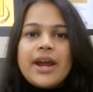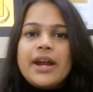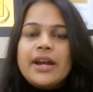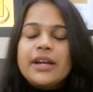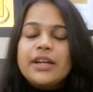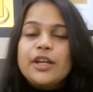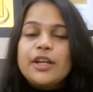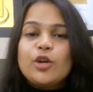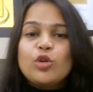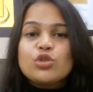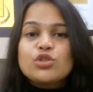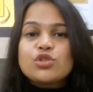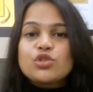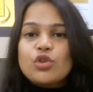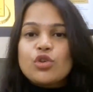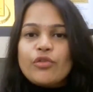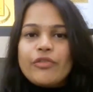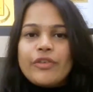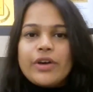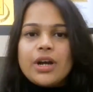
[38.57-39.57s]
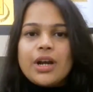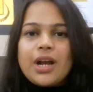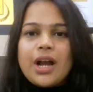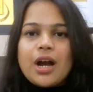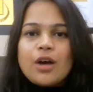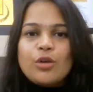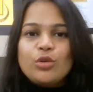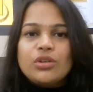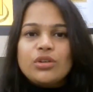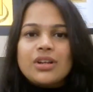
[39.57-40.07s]
and he used to work
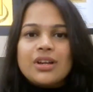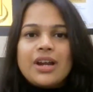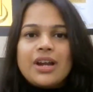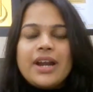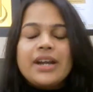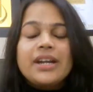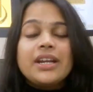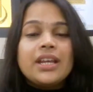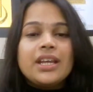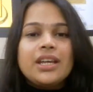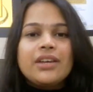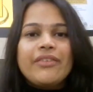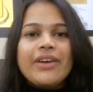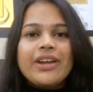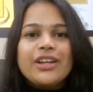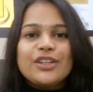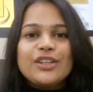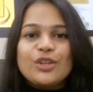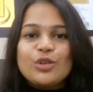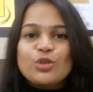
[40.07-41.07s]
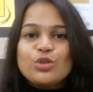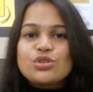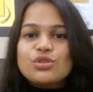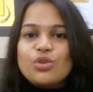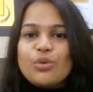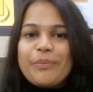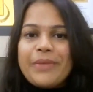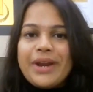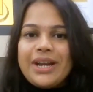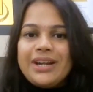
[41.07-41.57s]
out and even used
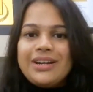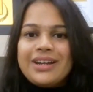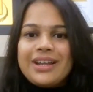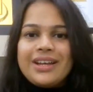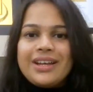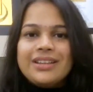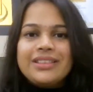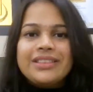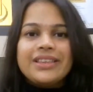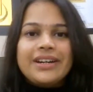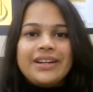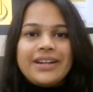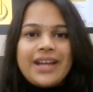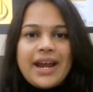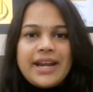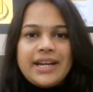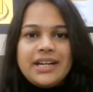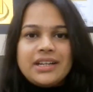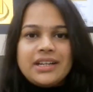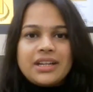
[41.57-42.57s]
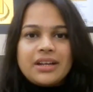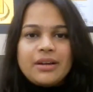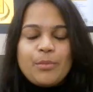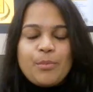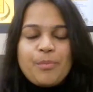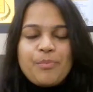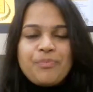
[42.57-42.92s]
to maintain the diet.